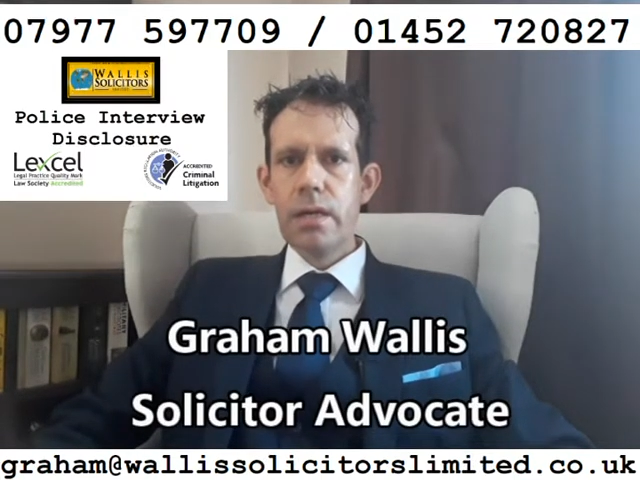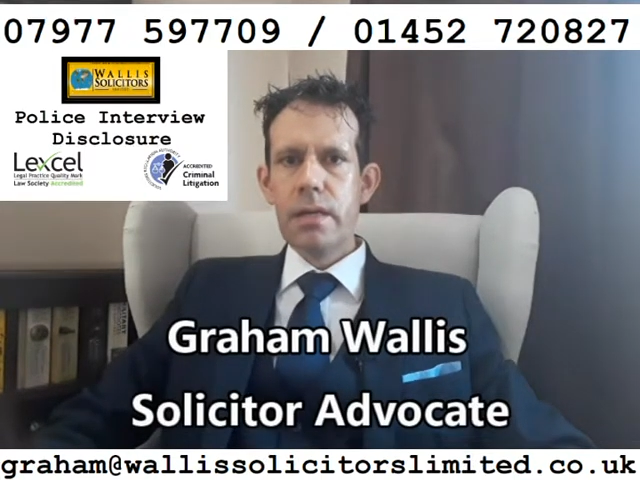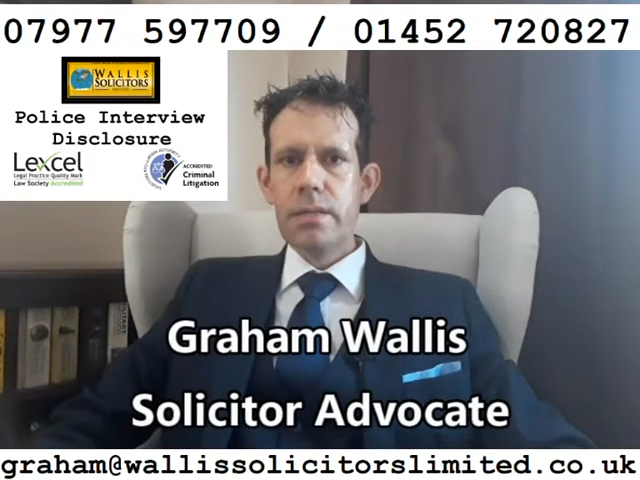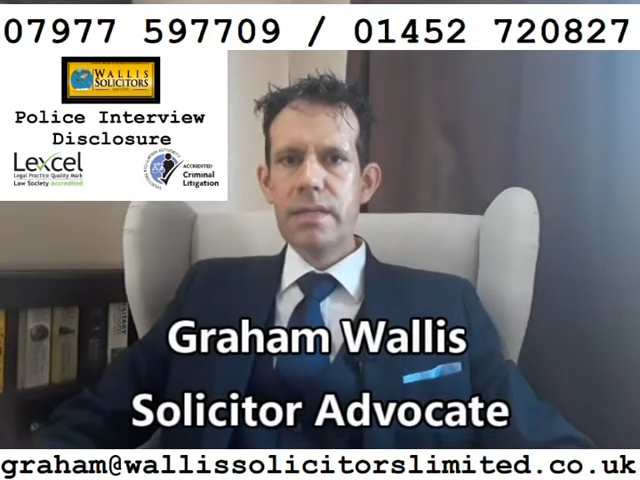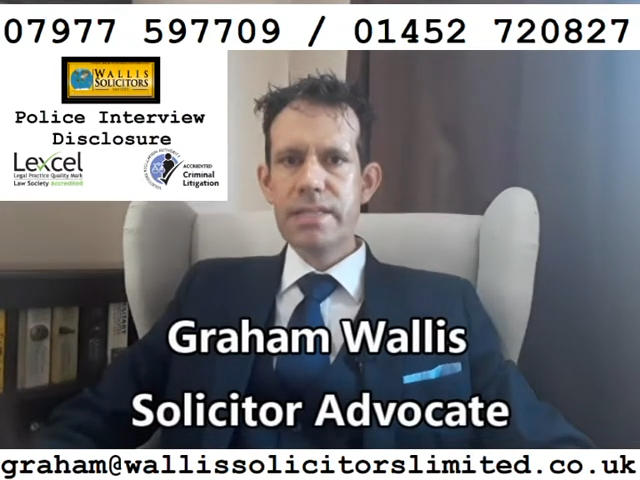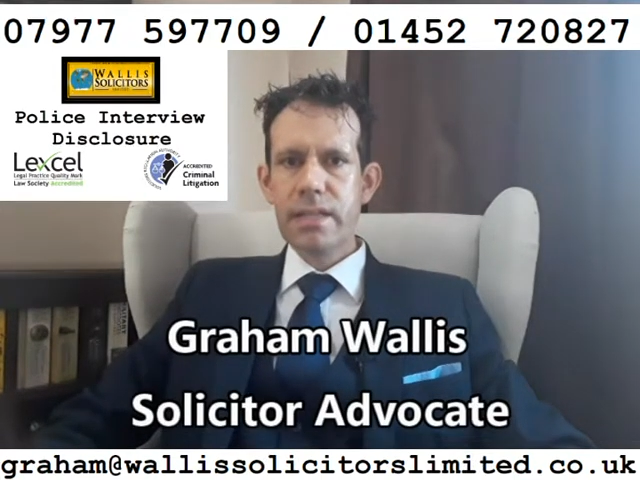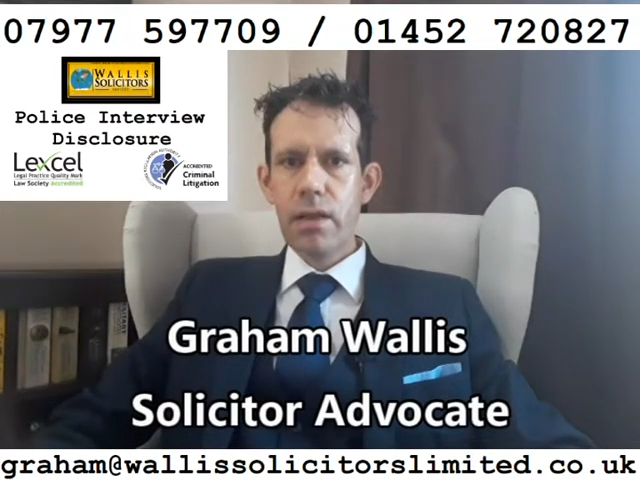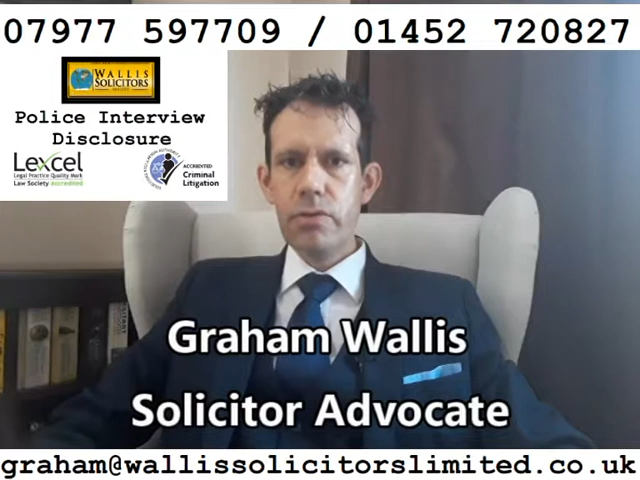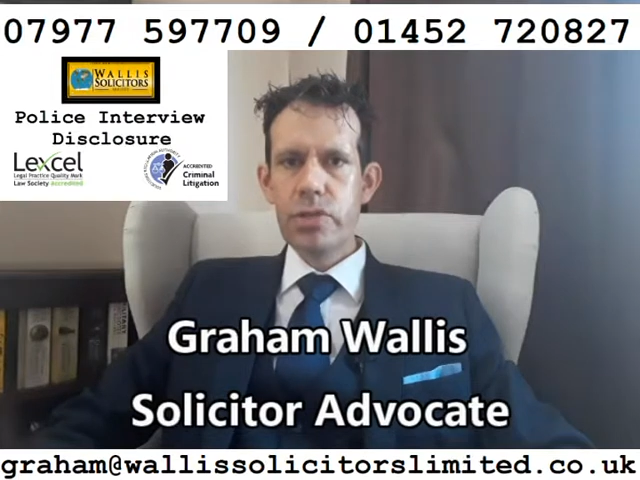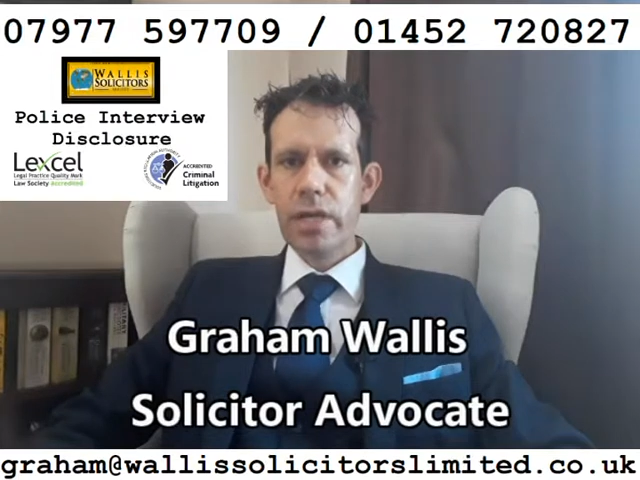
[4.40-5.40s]

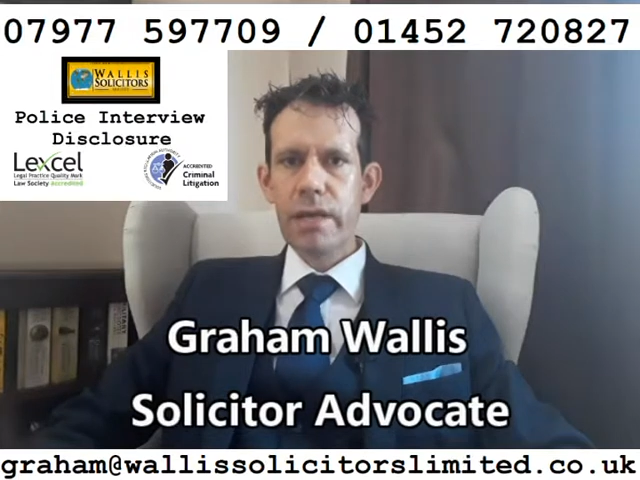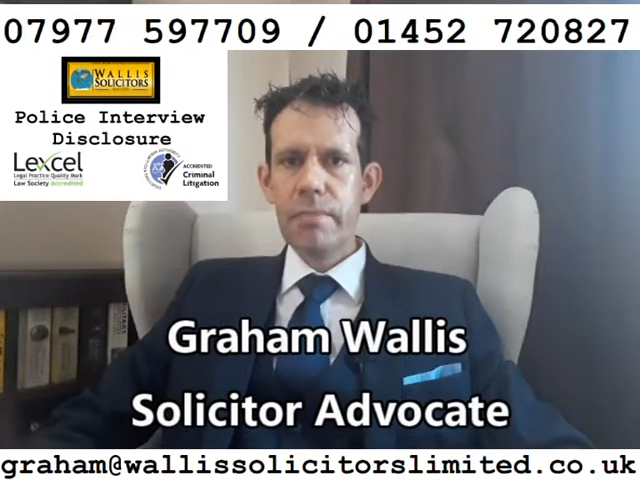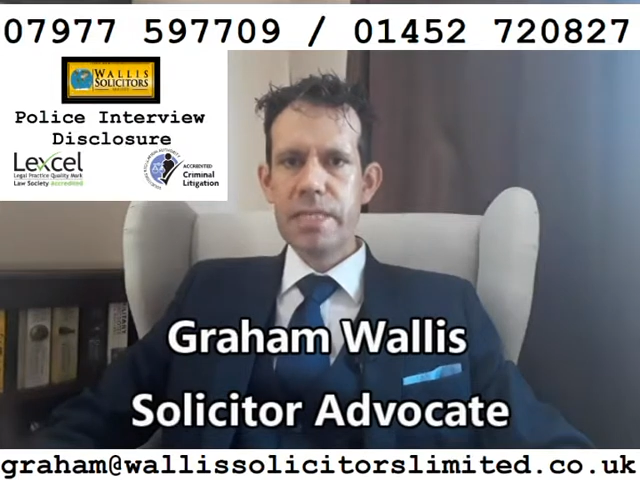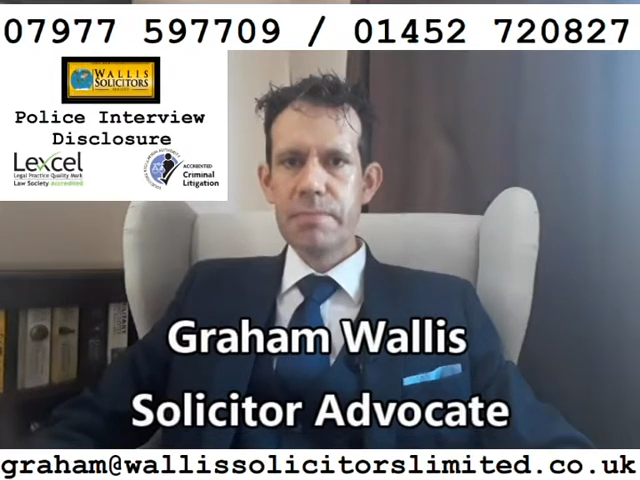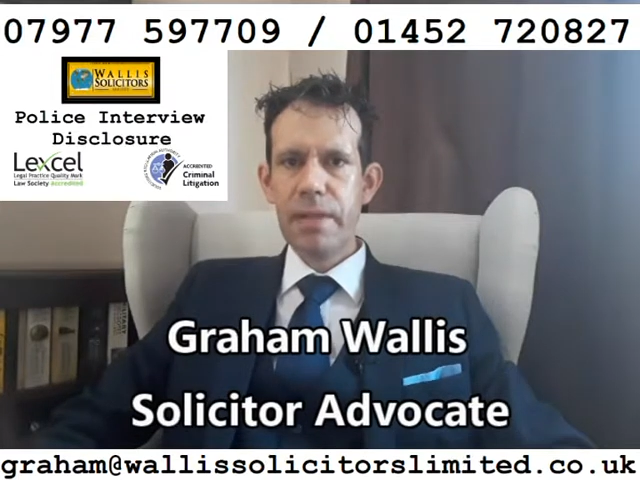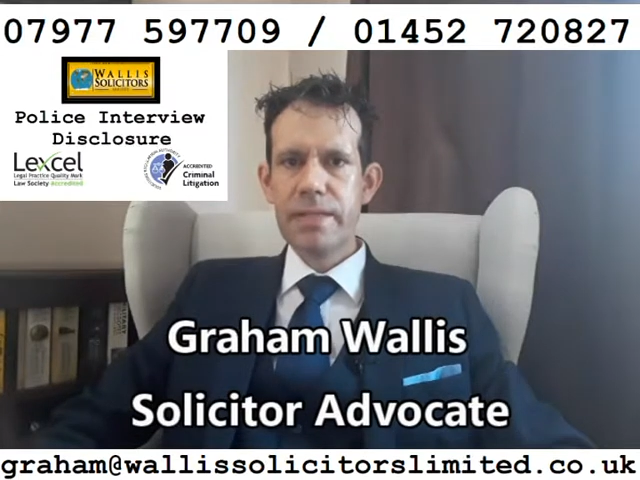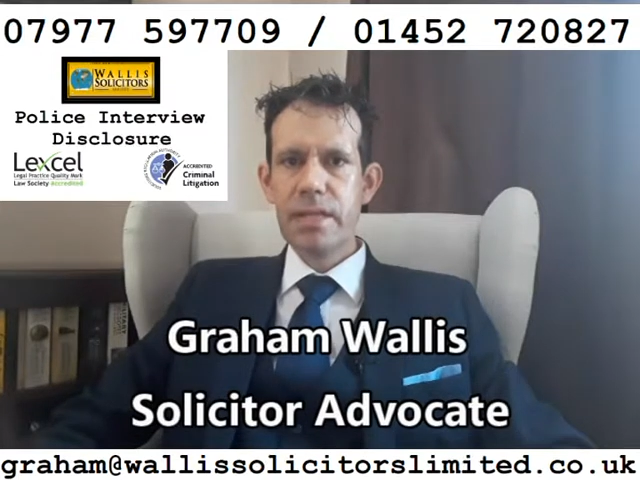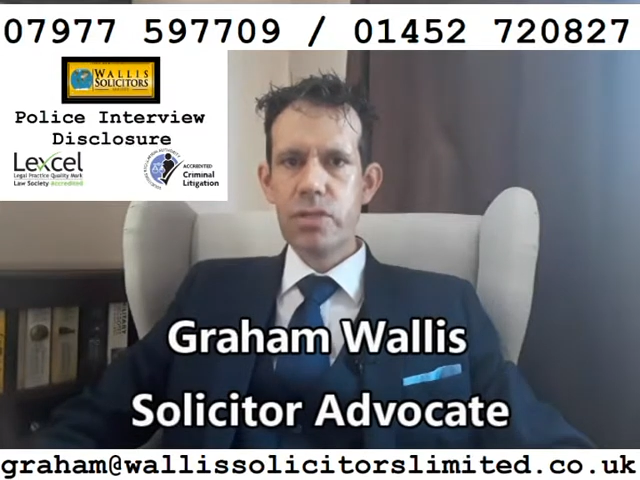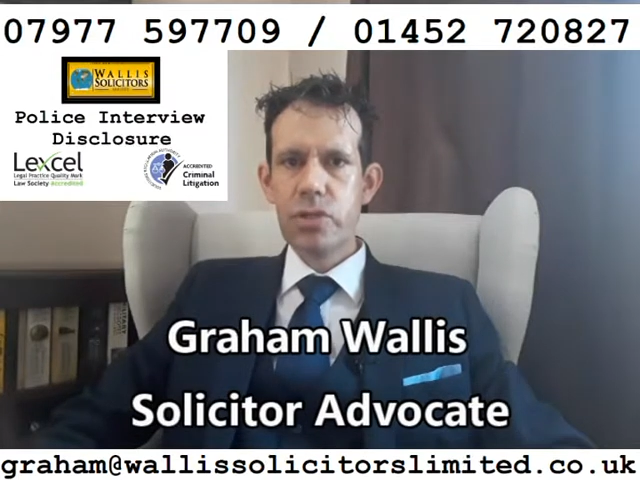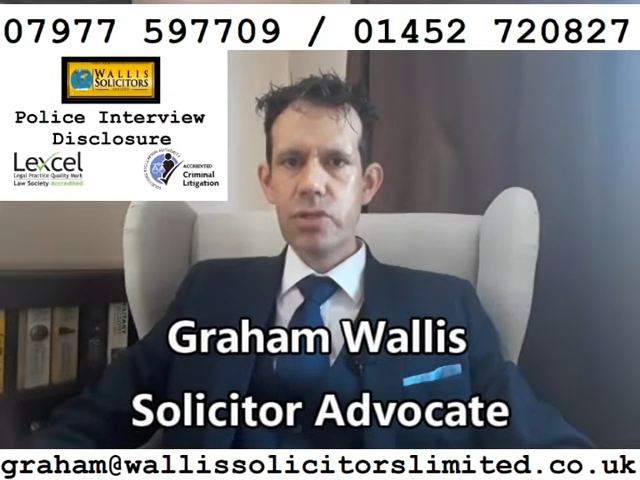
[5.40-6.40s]
Disclosure can be split into